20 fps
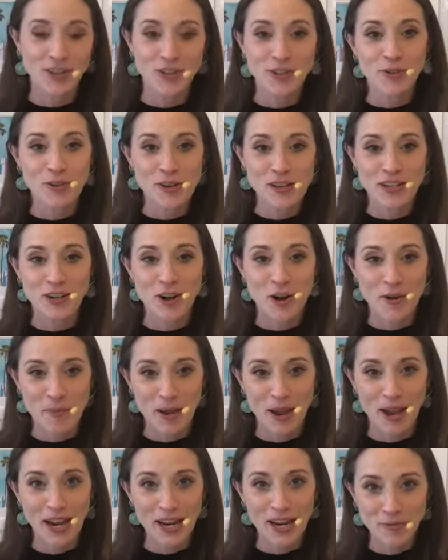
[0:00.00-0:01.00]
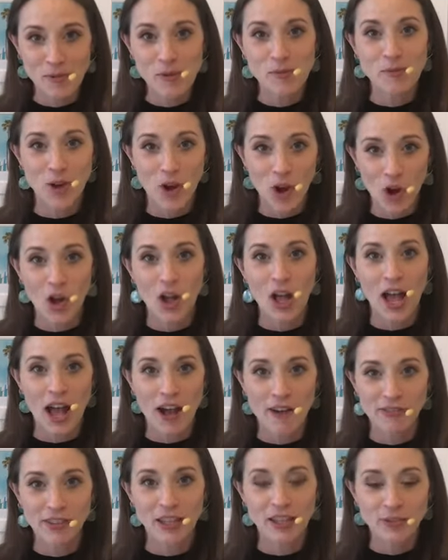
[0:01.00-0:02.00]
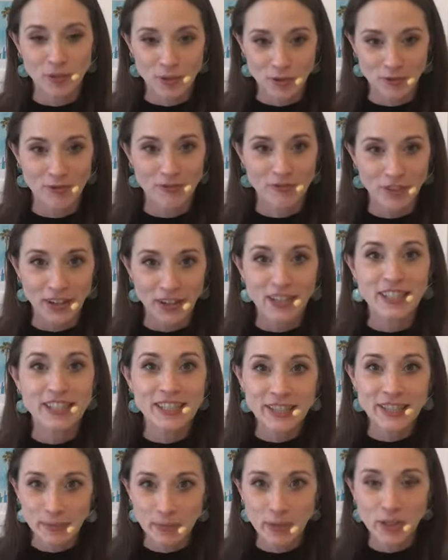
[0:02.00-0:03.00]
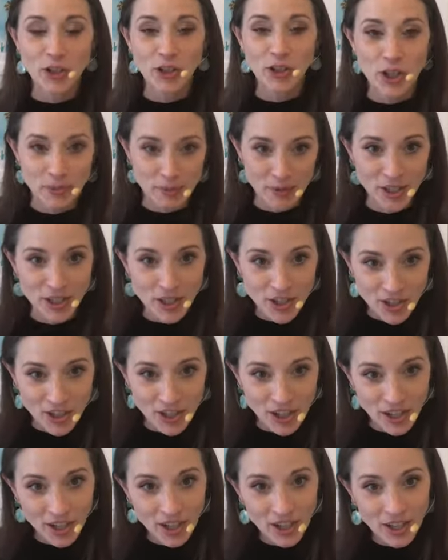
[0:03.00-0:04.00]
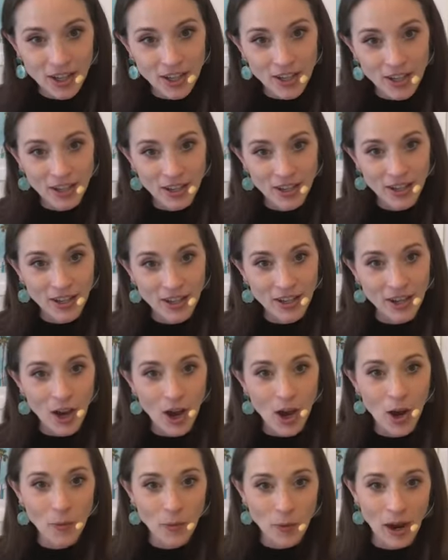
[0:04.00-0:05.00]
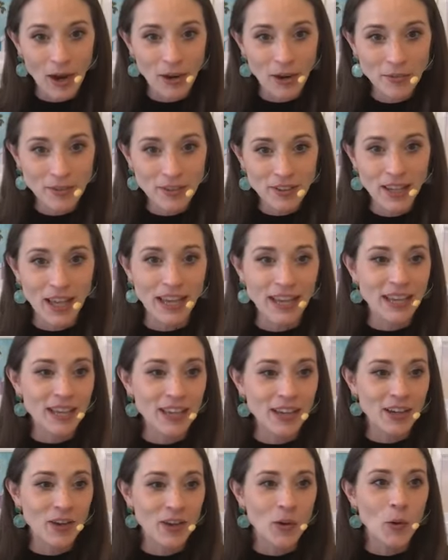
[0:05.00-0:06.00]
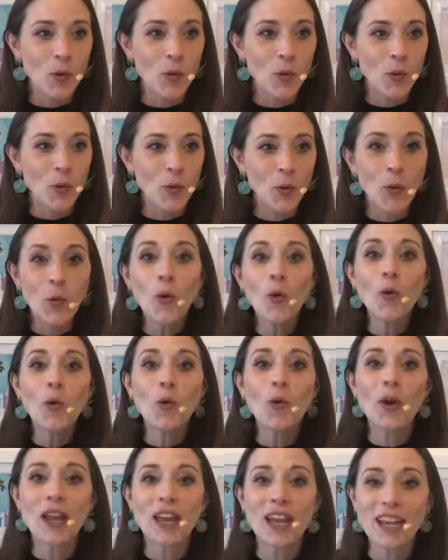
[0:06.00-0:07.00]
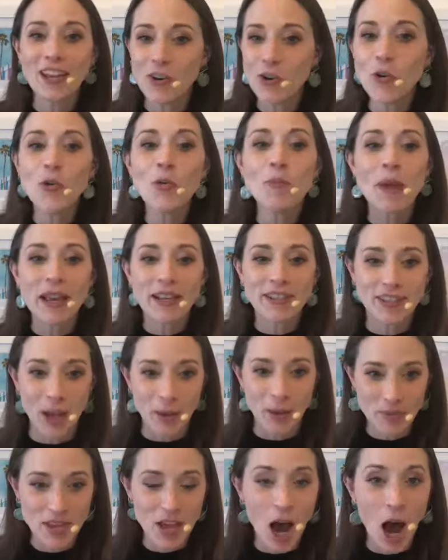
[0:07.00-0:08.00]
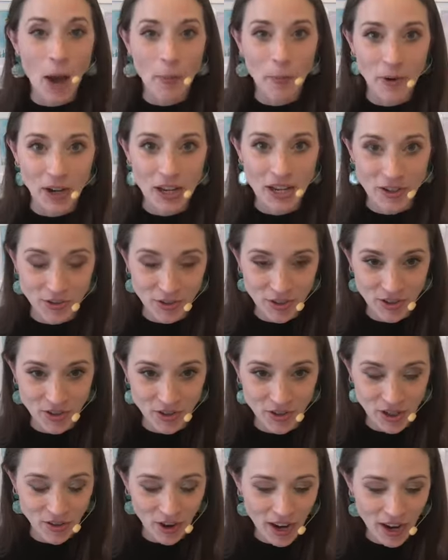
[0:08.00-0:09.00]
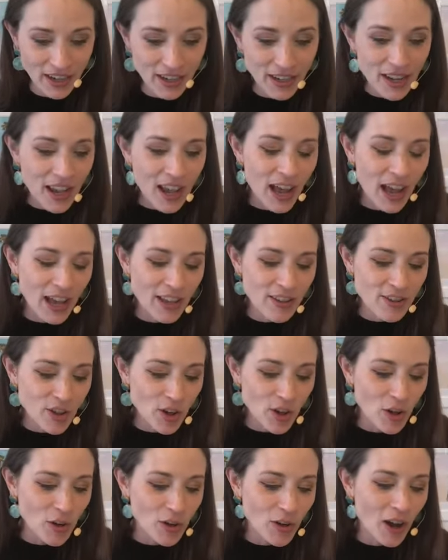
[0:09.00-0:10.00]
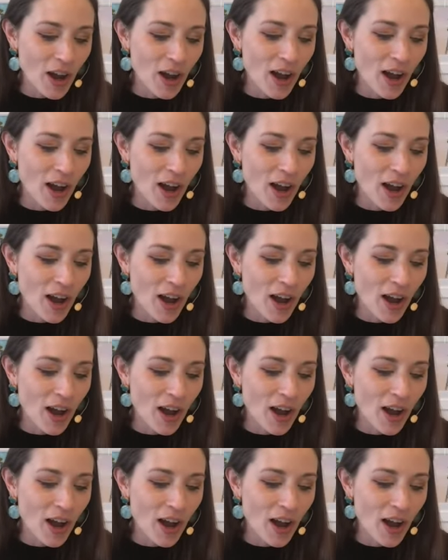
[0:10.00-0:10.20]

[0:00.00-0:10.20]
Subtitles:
a screen in our mind, we would all have like sort of a very similar image around like who makes up the opera industry, right? And so